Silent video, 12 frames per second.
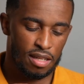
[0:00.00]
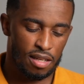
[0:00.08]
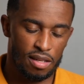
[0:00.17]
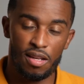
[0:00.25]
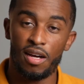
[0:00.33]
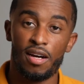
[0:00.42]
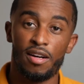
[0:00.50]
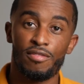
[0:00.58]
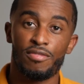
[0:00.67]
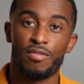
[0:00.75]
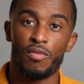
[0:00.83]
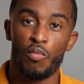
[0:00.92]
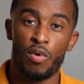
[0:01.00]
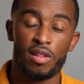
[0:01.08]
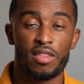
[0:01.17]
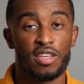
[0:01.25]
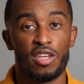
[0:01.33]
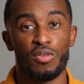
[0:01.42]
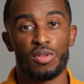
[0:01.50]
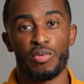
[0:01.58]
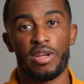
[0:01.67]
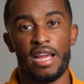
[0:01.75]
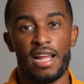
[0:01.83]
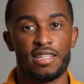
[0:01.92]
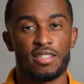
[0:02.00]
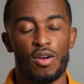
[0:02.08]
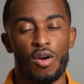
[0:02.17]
love what the Q3 has to